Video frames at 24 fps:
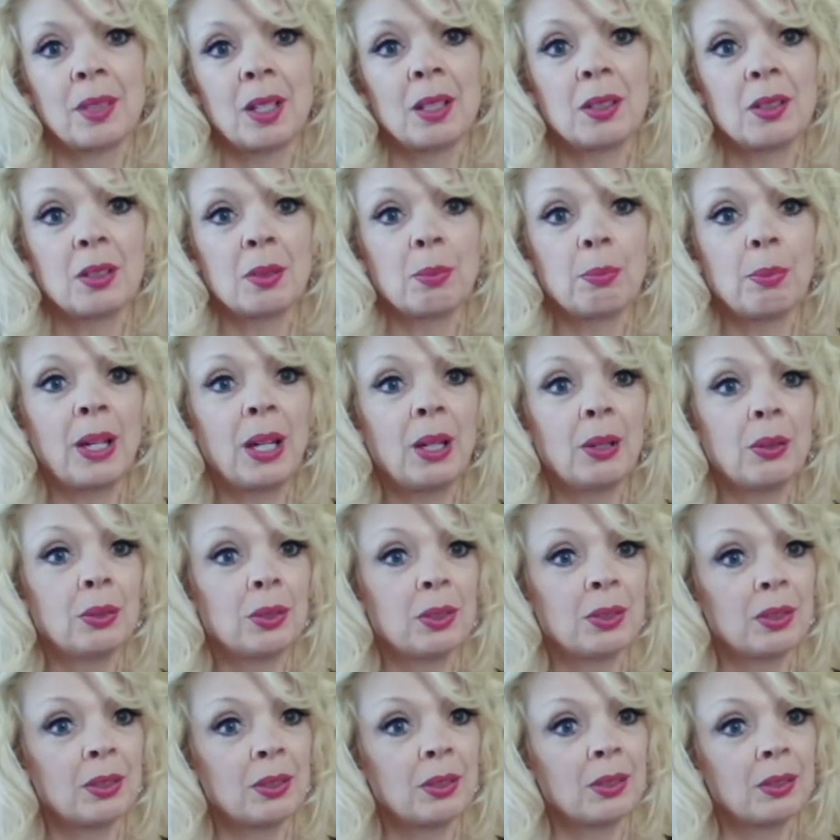A
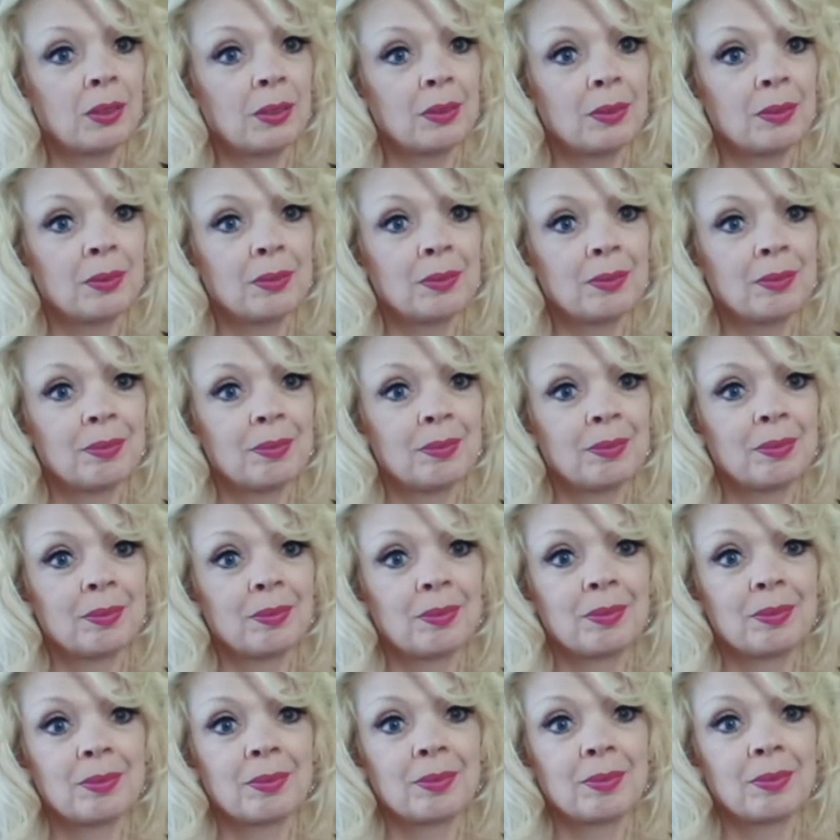spouse,
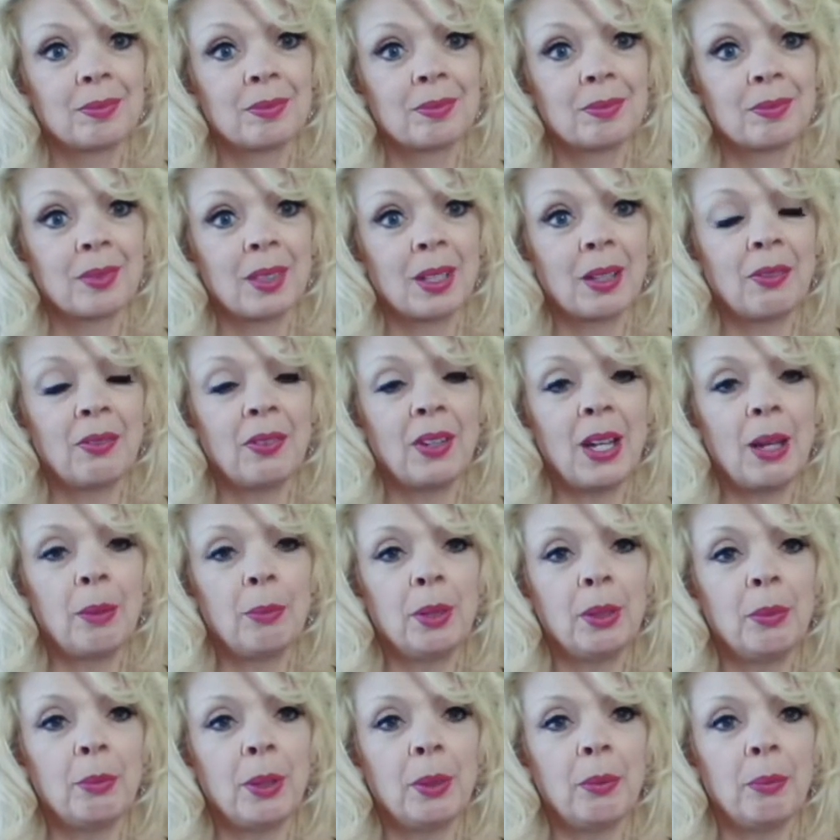a
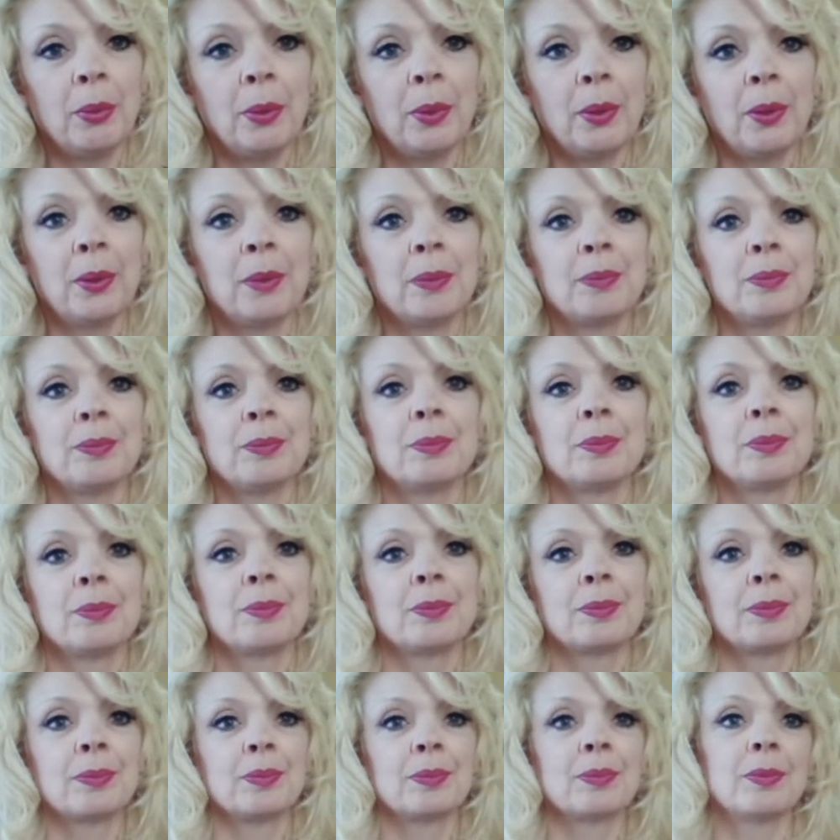family member,
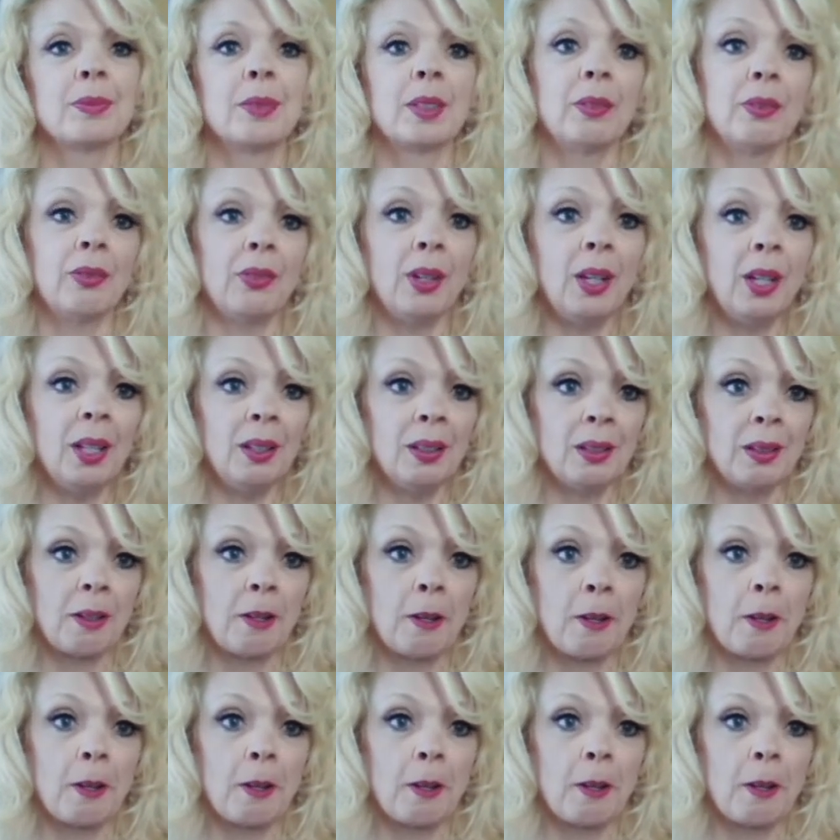a friend.